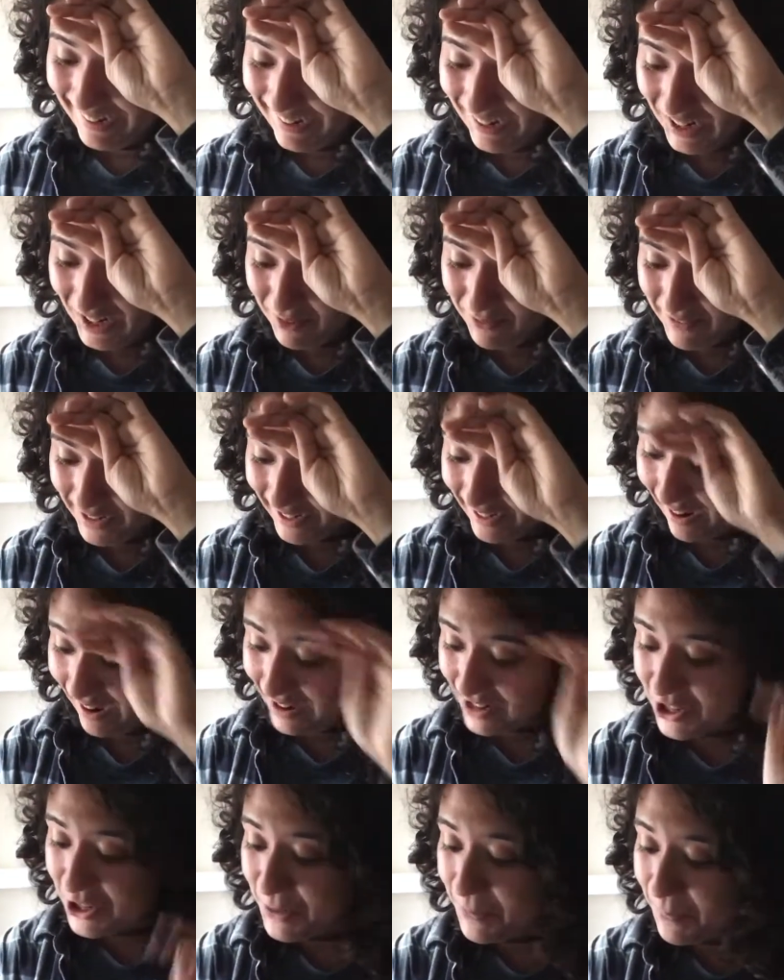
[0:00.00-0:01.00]
Oh my
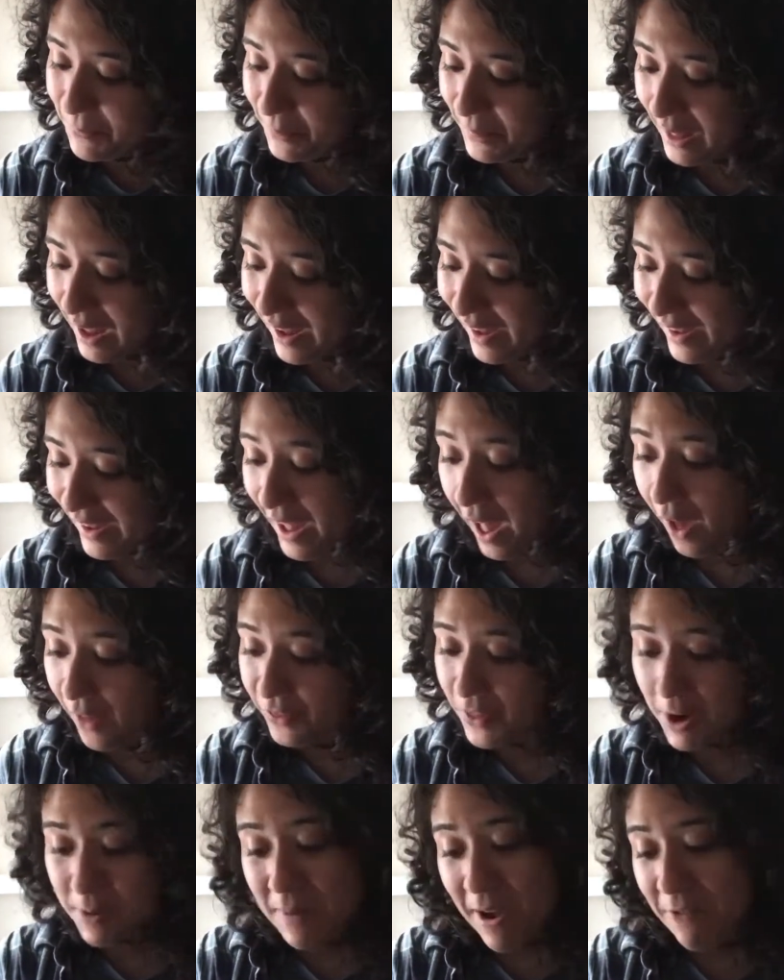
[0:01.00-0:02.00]
gosh.
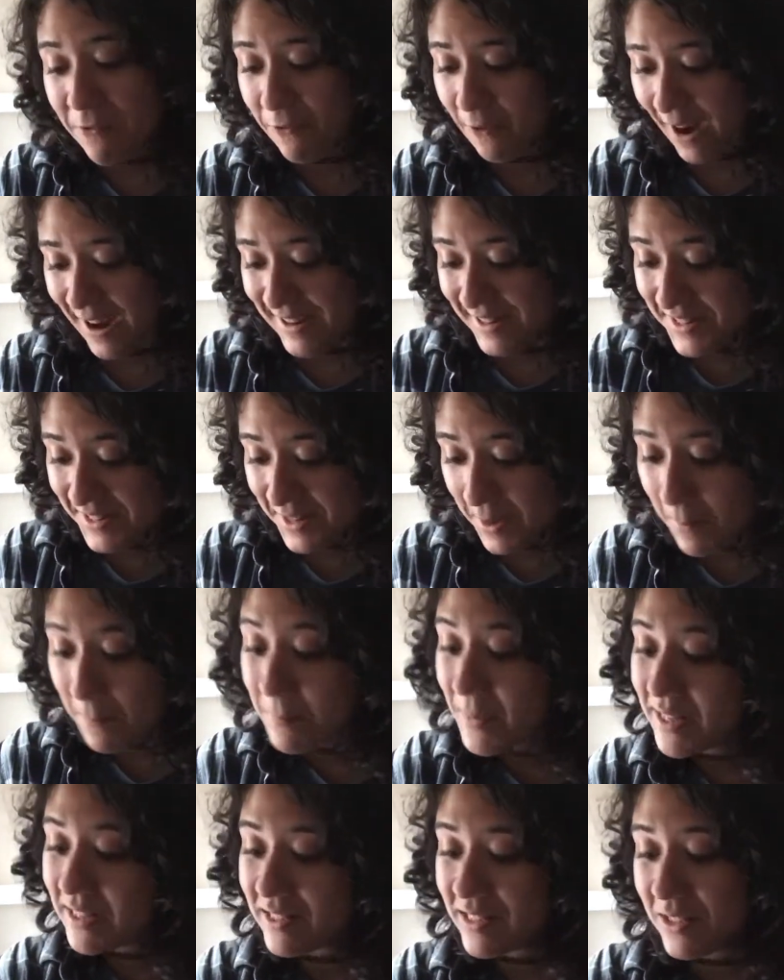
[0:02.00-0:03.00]
They're my friends,
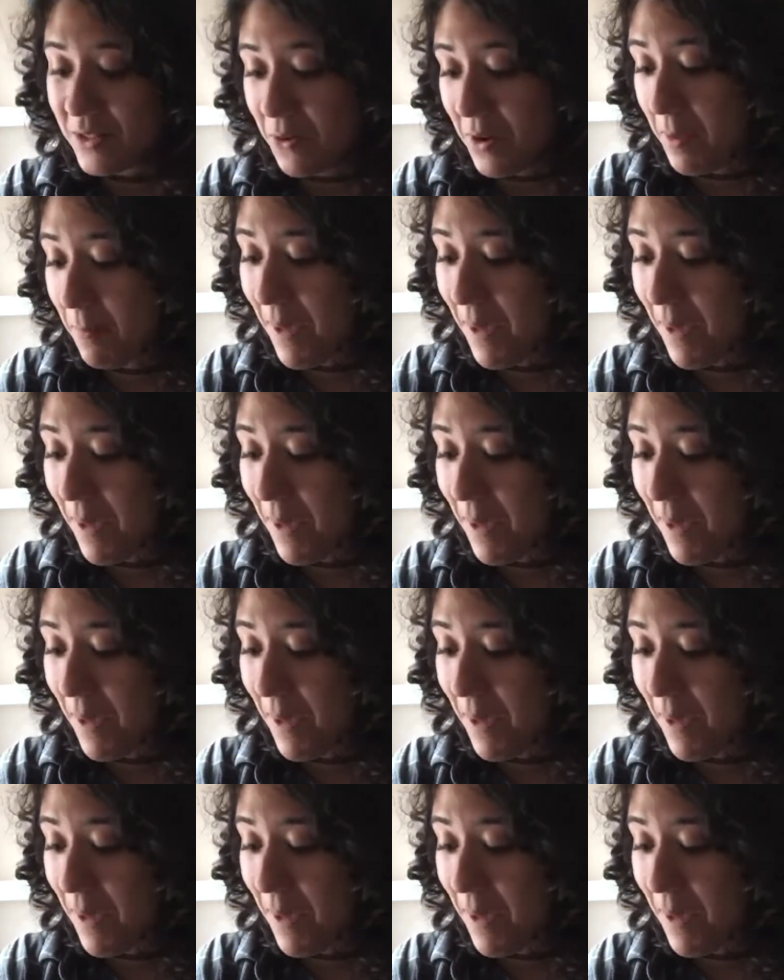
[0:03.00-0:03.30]
Miss Snooty